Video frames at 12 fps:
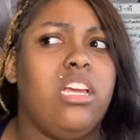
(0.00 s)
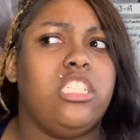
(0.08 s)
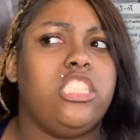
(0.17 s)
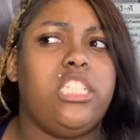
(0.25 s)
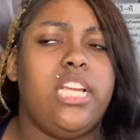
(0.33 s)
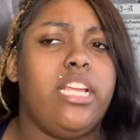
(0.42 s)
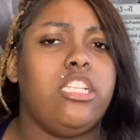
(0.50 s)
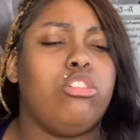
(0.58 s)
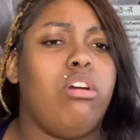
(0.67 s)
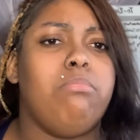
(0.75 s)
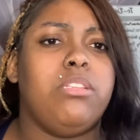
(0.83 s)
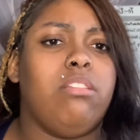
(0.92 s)
She
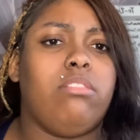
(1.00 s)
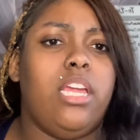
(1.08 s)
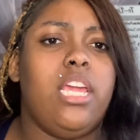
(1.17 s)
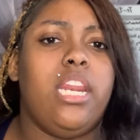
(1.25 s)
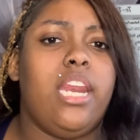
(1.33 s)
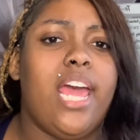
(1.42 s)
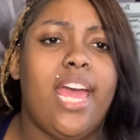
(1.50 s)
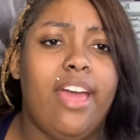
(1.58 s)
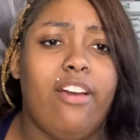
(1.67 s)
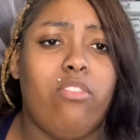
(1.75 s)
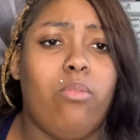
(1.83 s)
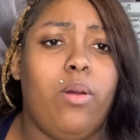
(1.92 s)
showing me stuff that he didn't
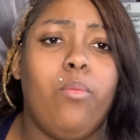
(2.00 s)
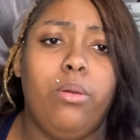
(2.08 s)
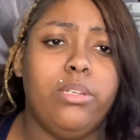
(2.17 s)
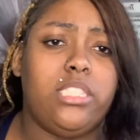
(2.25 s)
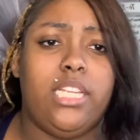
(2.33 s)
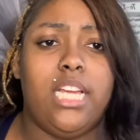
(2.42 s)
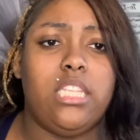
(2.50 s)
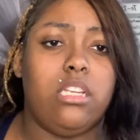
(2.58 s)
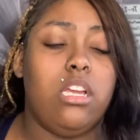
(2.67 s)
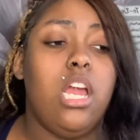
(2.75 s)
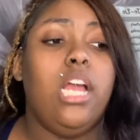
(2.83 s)
have when we was together.